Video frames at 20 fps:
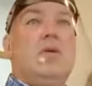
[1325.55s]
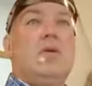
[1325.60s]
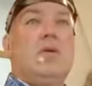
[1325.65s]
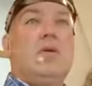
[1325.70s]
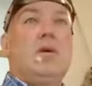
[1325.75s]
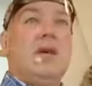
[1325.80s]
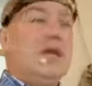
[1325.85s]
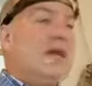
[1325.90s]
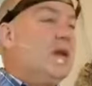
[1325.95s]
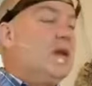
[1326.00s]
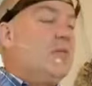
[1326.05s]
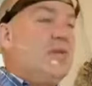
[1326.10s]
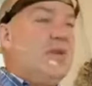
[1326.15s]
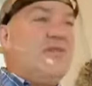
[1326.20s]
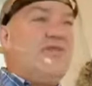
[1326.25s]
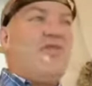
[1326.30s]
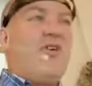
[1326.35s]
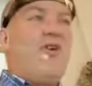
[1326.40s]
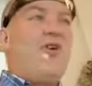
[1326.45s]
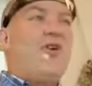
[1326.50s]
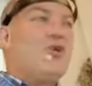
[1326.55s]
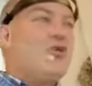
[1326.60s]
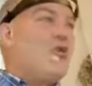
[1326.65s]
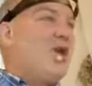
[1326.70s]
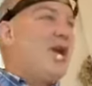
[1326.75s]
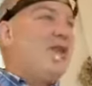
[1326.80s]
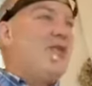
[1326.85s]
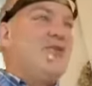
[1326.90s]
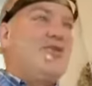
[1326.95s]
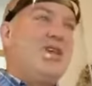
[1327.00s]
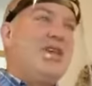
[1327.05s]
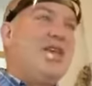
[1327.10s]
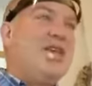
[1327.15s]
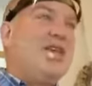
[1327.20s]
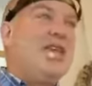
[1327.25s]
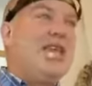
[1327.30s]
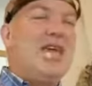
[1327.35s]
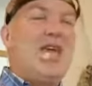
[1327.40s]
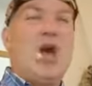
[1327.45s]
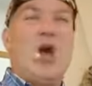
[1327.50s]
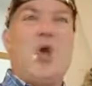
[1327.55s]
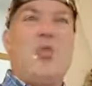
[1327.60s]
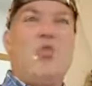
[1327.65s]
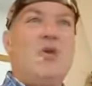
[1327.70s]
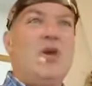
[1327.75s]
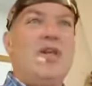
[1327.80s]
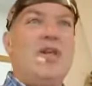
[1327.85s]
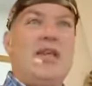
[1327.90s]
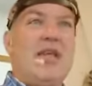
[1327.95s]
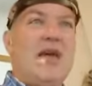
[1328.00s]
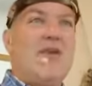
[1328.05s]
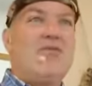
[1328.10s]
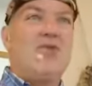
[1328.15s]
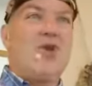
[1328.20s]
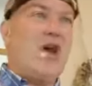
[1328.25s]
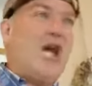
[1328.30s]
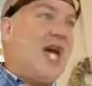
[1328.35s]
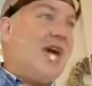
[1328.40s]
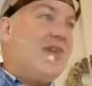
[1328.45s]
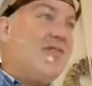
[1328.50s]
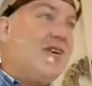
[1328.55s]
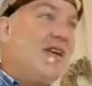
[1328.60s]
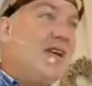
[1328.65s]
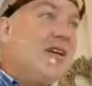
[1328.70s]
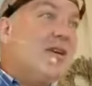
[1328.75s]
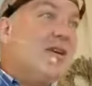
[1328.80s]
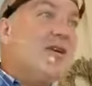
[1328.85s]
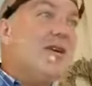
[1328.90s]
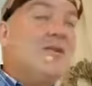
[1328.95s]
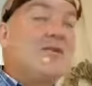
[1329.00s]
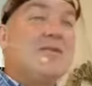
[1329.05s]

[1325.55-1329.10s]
And it'll be far greater than any home we can ever have here.